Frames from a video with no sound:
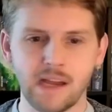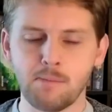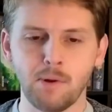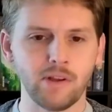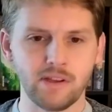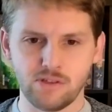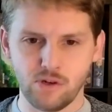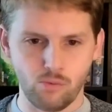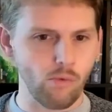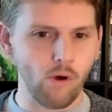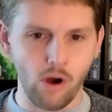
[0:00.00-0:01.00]
building is just
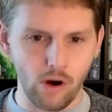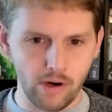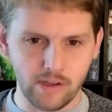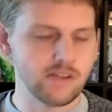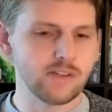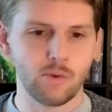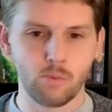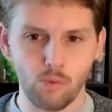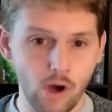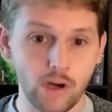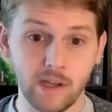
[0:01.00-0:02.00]
wrong. It's just the
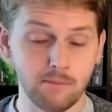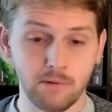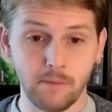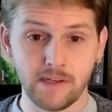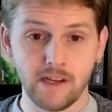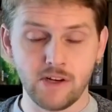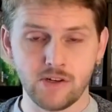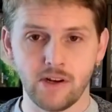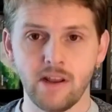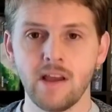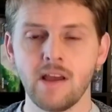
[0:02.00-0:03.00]
wrong
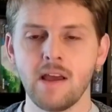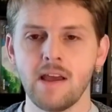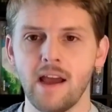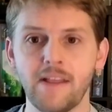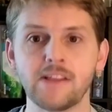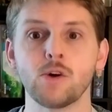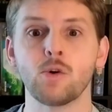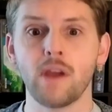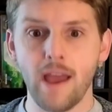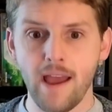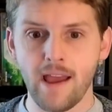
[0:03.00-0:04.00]
implementation. And that's
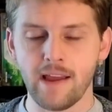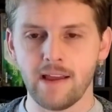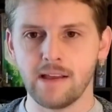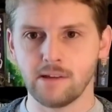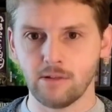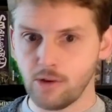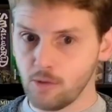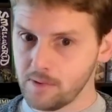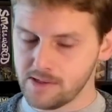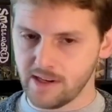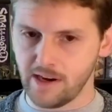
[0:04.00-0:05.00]
okay. It's a little
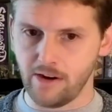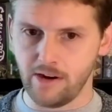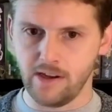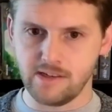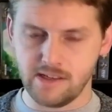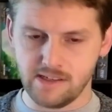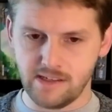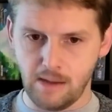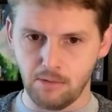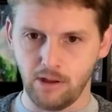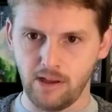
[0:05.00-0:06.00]
bit scary and
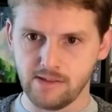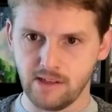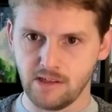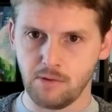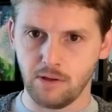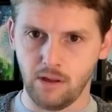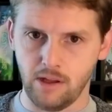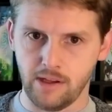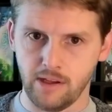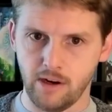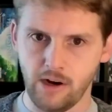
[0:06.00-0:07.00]
destabilizing to be
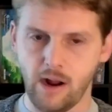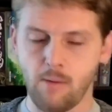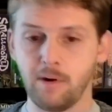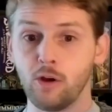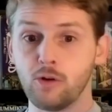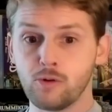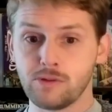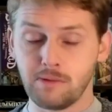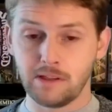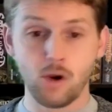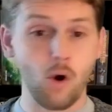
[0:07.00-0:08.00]
like, all right, I'm going to go do
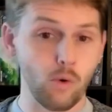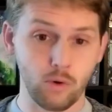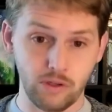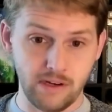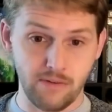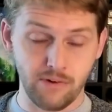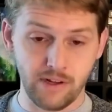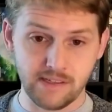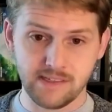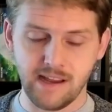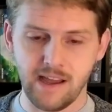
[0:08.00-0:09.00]
something totally different
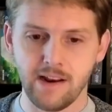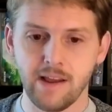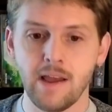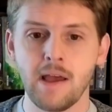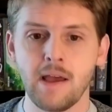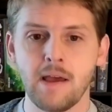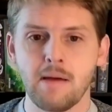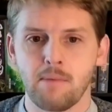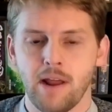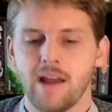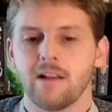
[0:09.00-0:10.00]
instead.
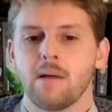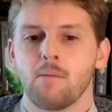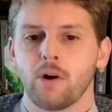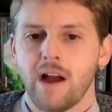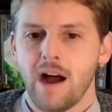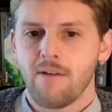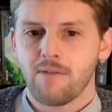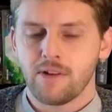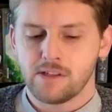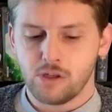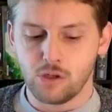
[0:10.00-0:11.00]
But I had a lot more
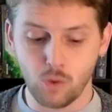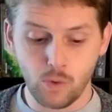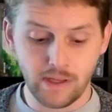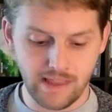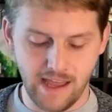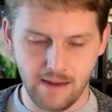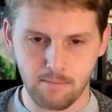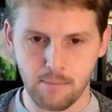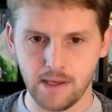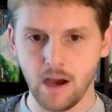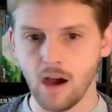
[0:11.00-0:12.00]
confidence doing that
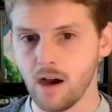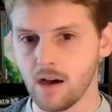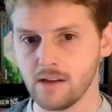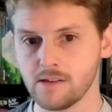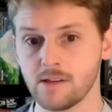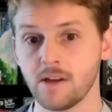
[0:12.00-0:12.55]
because